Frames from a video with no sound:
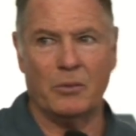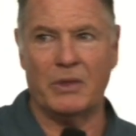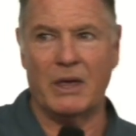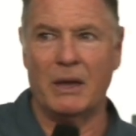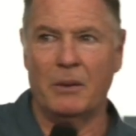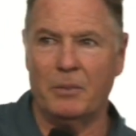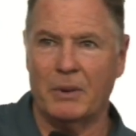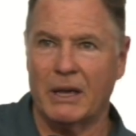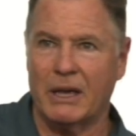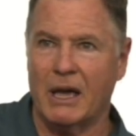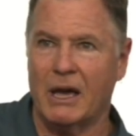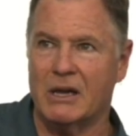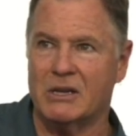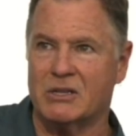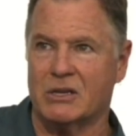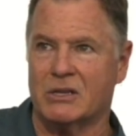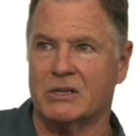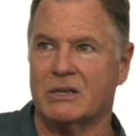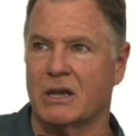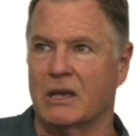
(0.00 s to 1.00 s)
the
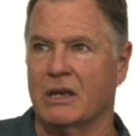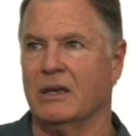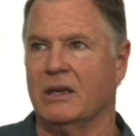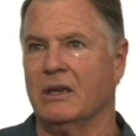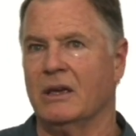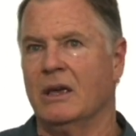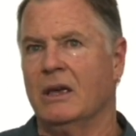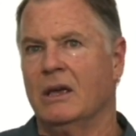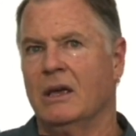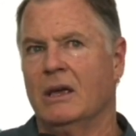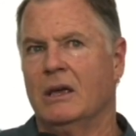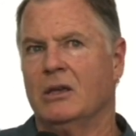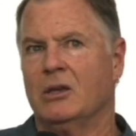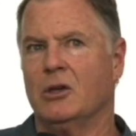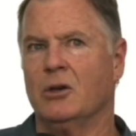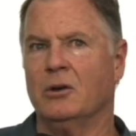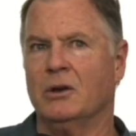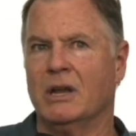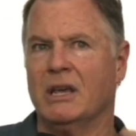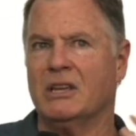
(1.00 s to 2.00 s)
implications, uh,
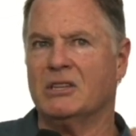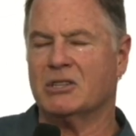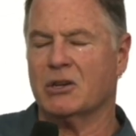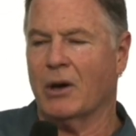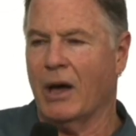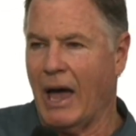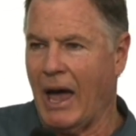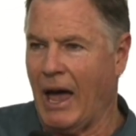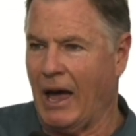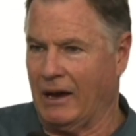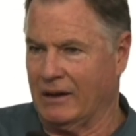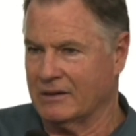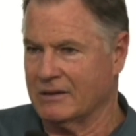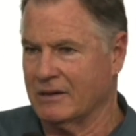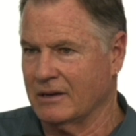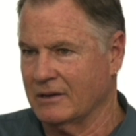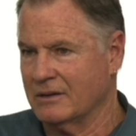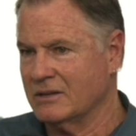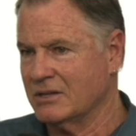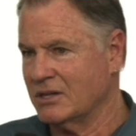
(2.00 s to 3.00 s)
you need to act.